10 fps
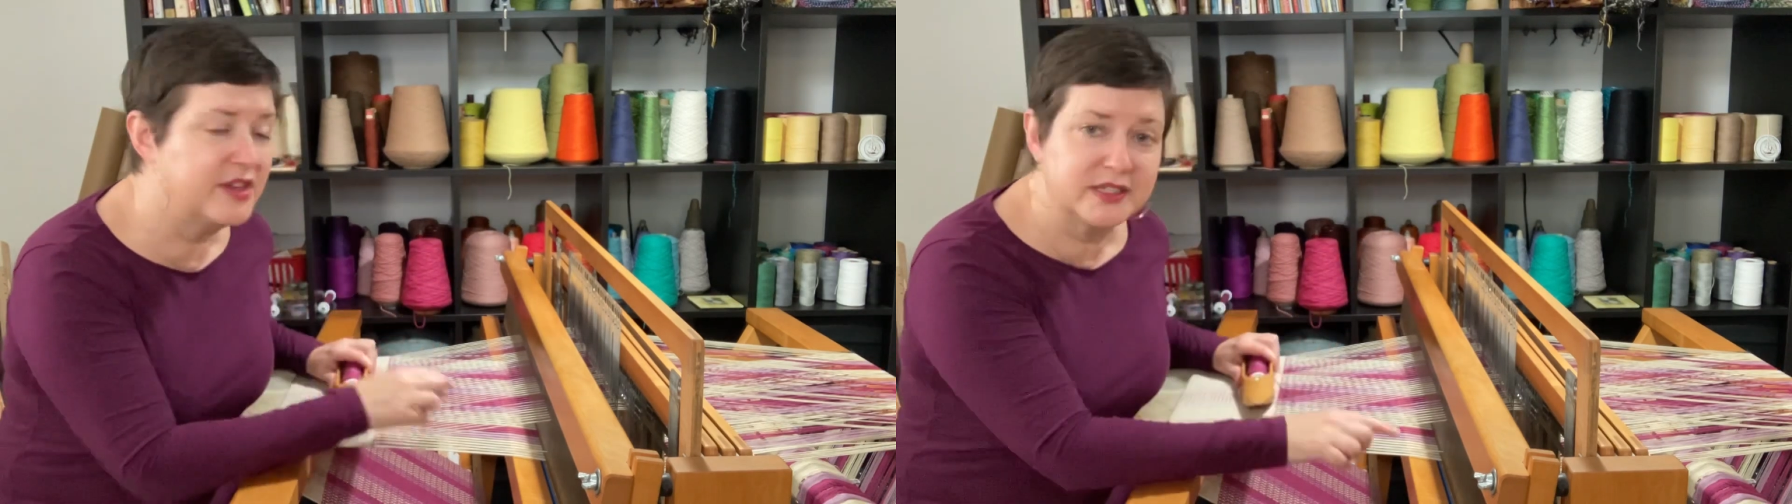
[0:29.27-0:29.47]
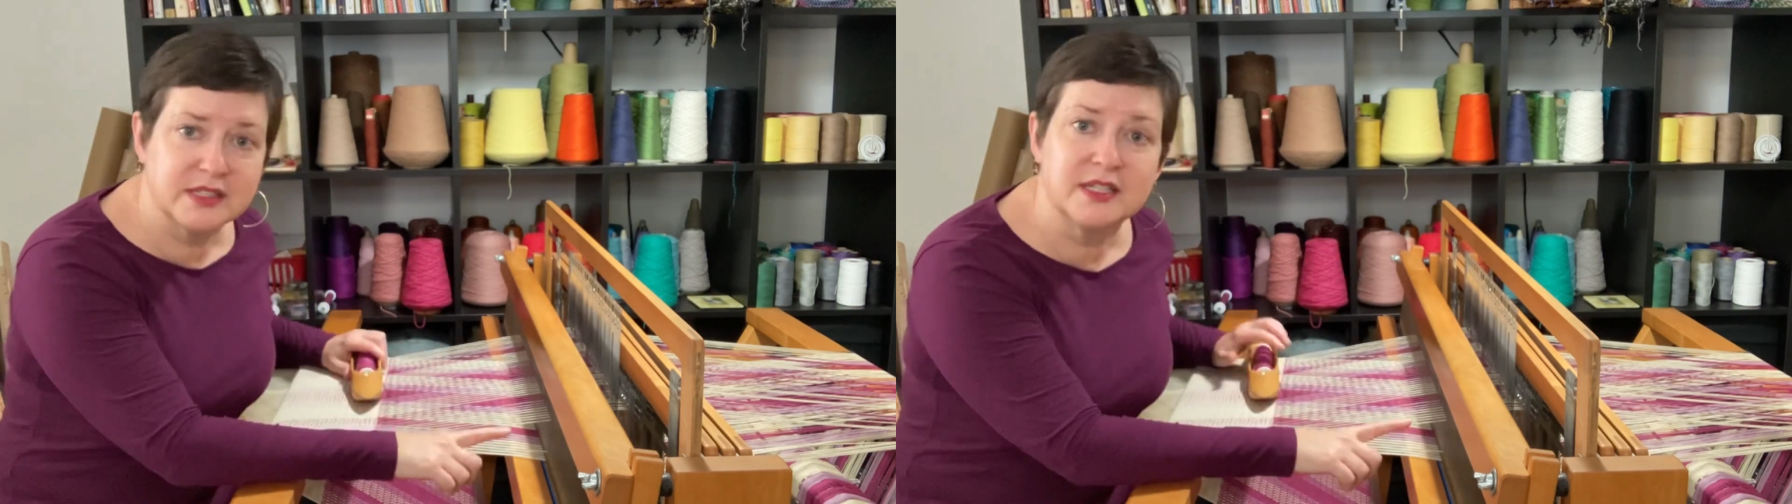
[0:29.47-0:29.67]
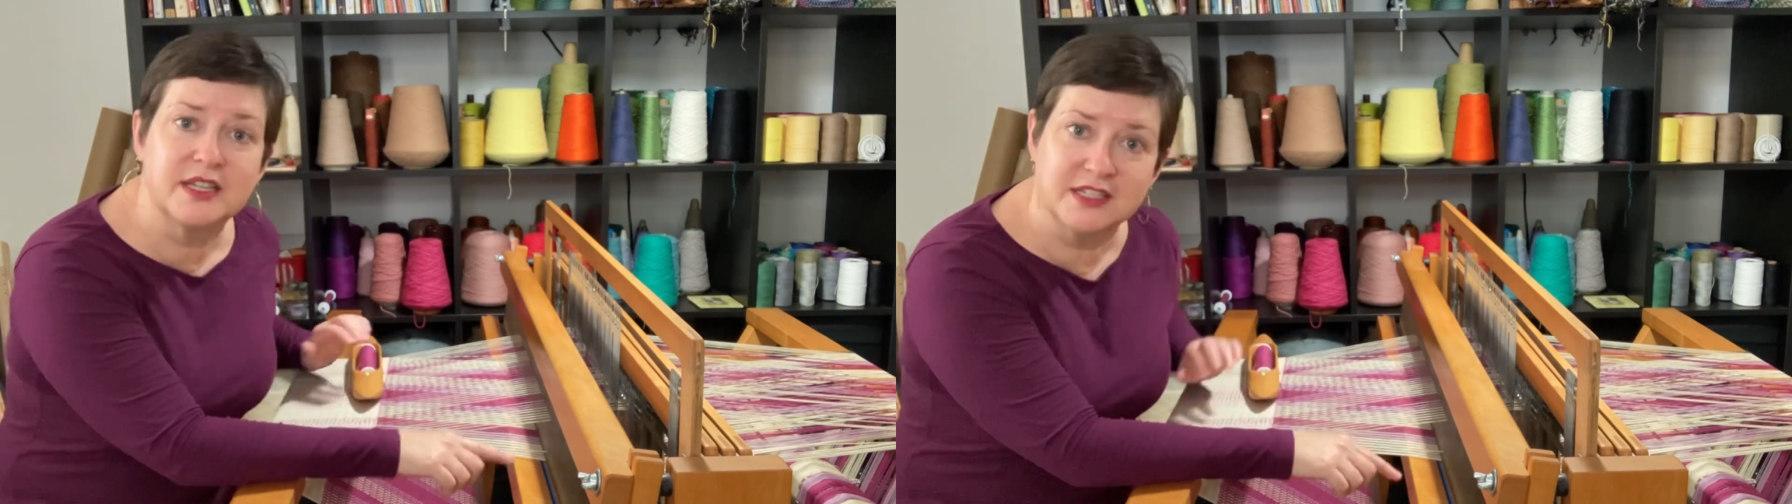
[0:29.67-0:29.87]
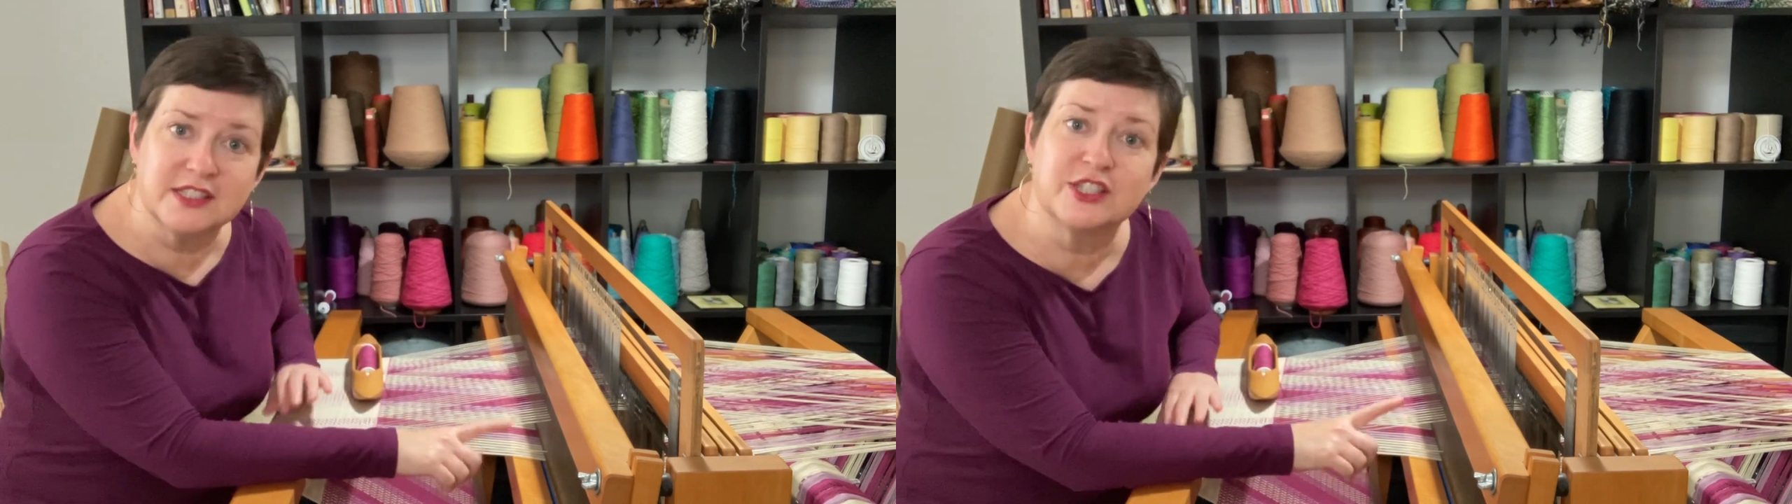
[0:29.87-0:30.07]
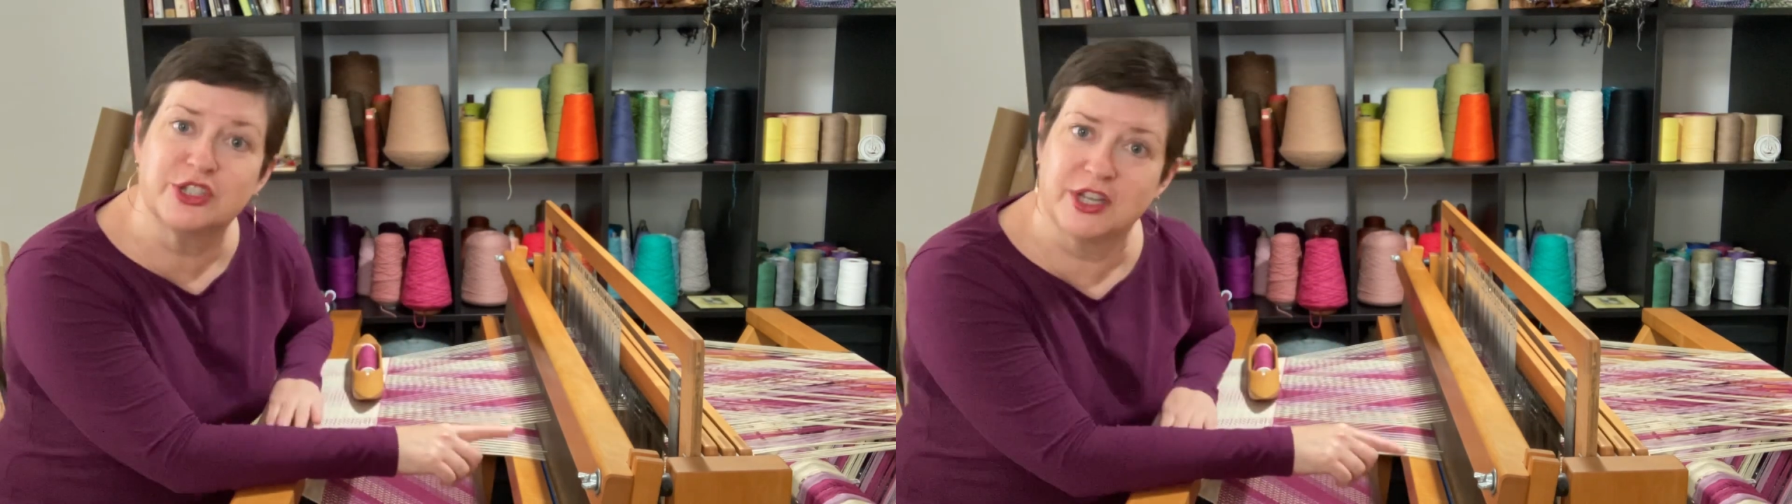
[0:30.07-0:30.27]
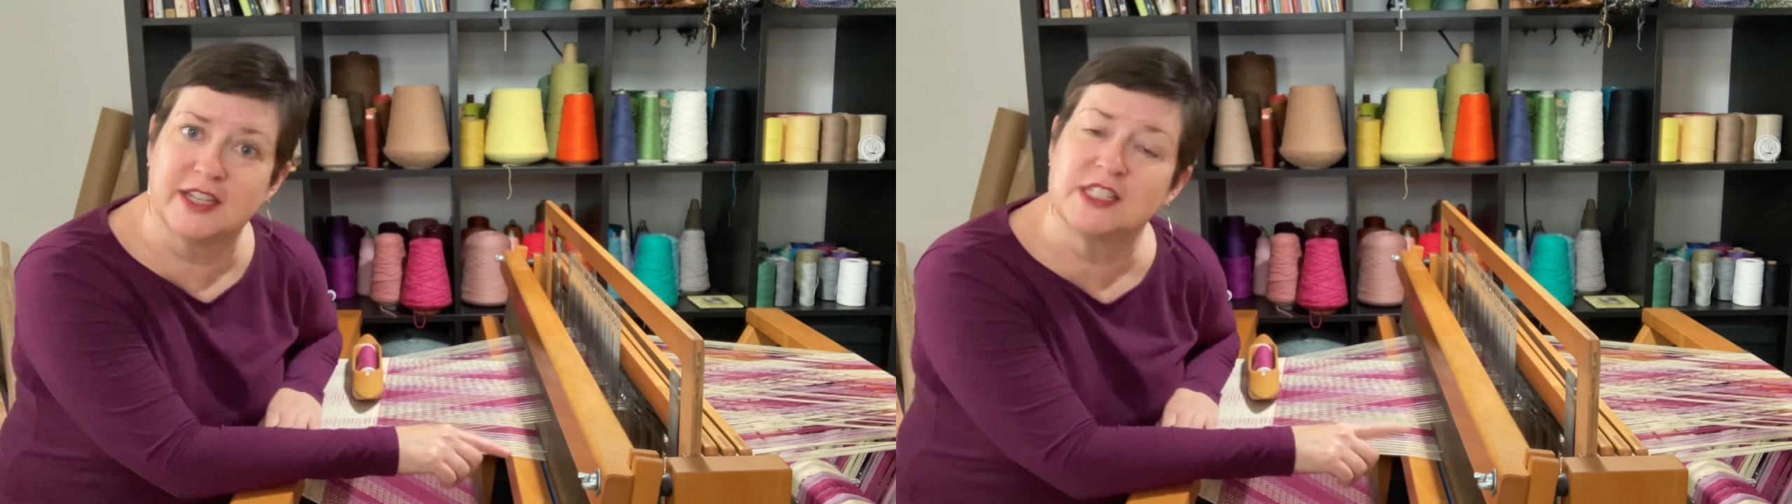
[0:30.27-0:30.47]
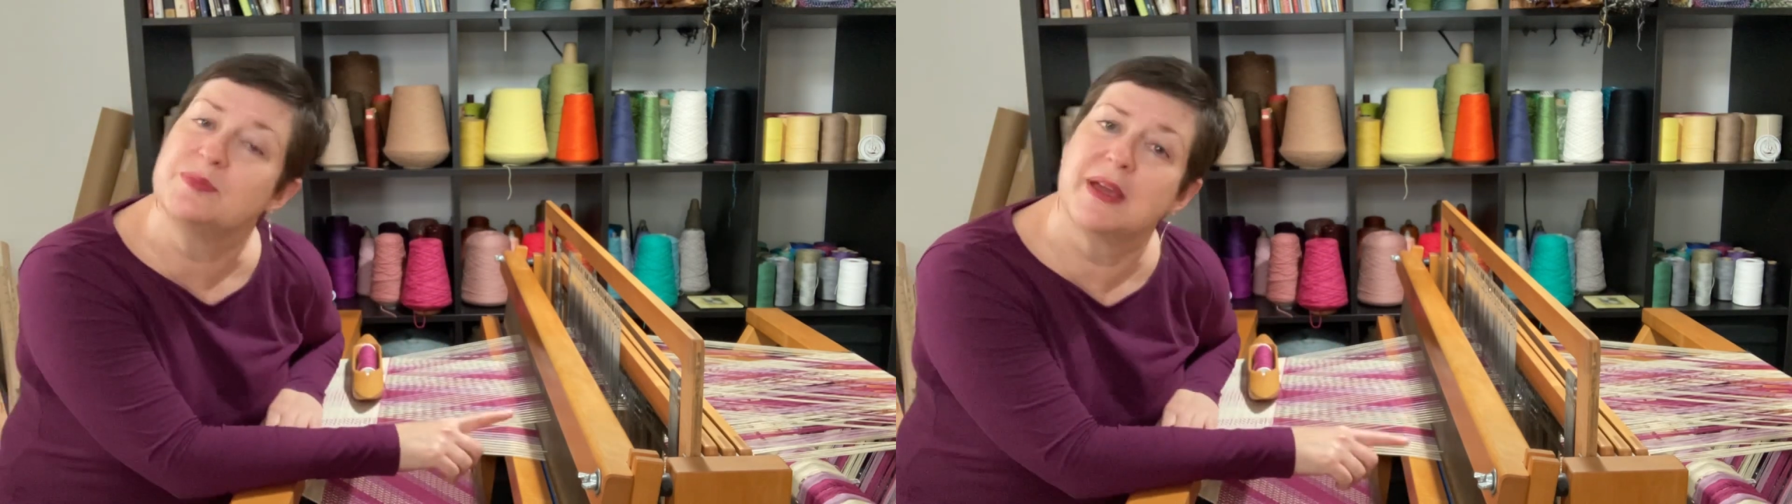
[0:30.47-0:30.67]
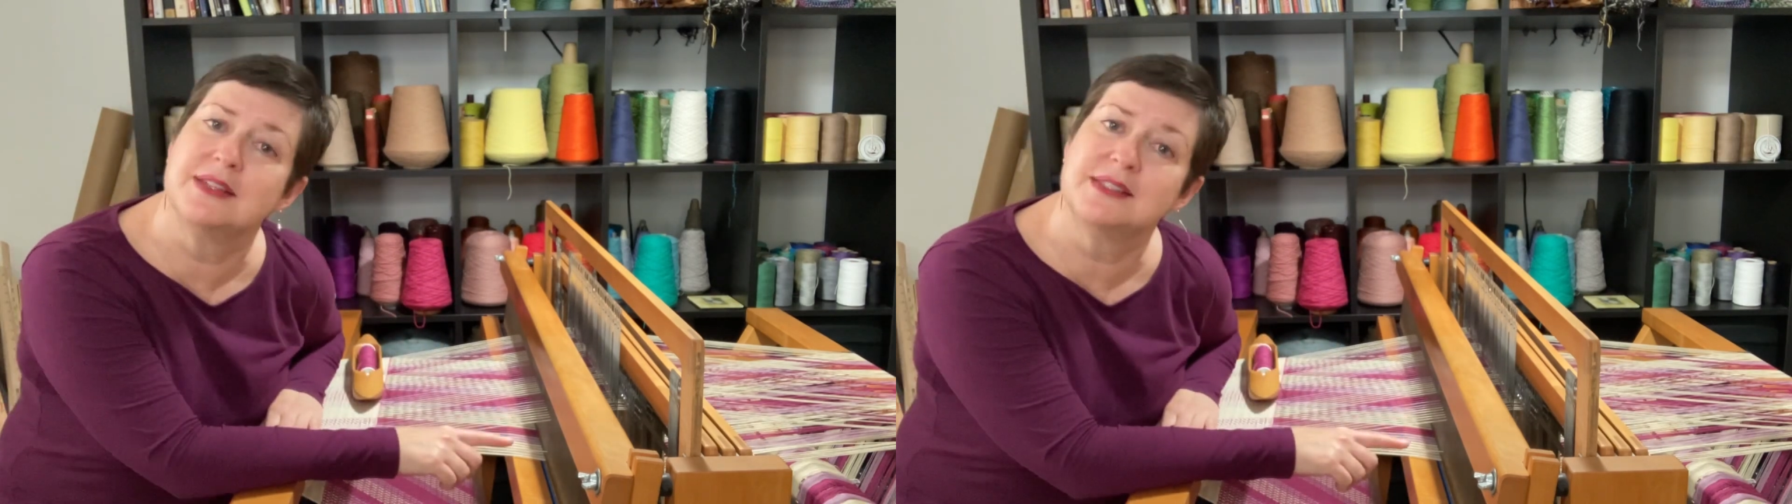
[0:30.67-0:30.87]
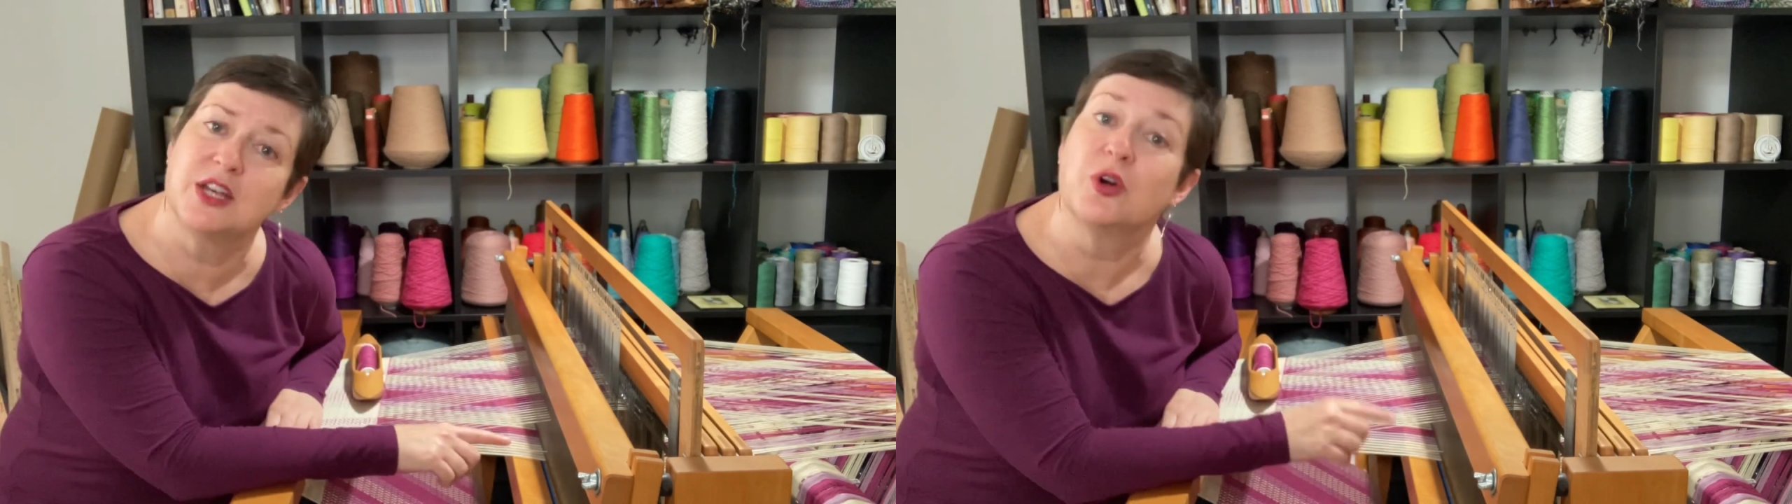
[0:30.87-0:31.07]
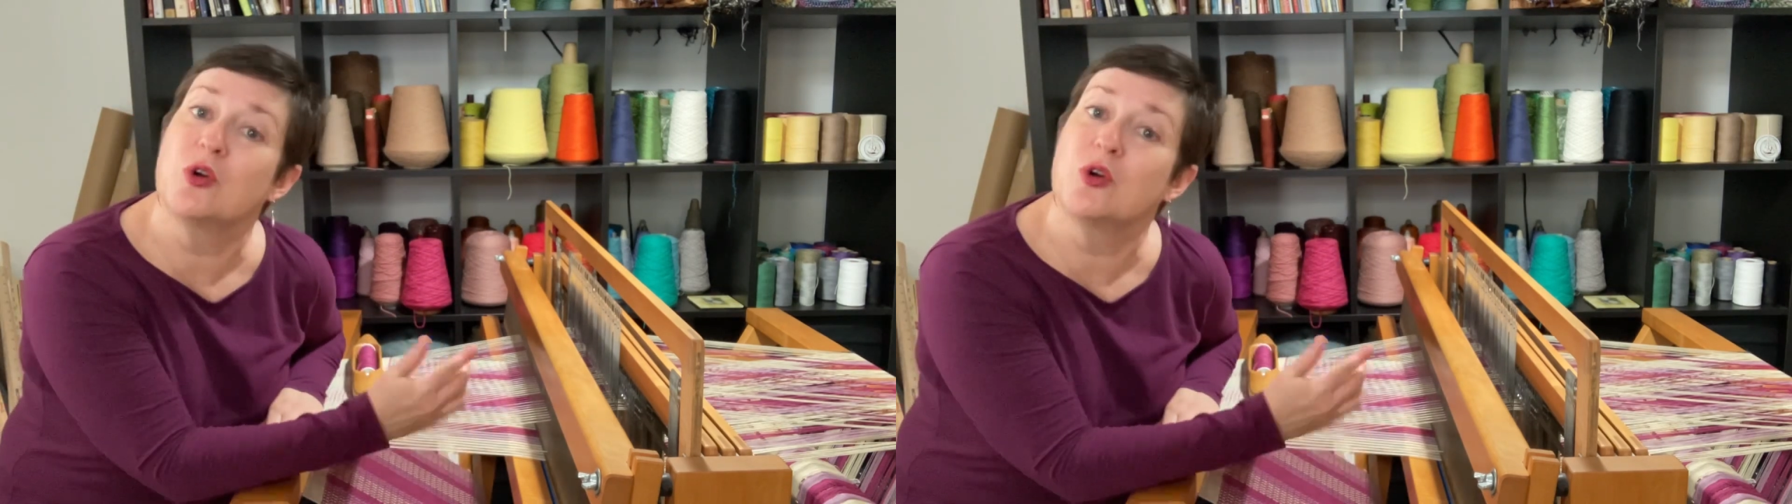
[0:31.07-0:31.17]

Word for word: This is the shed space here,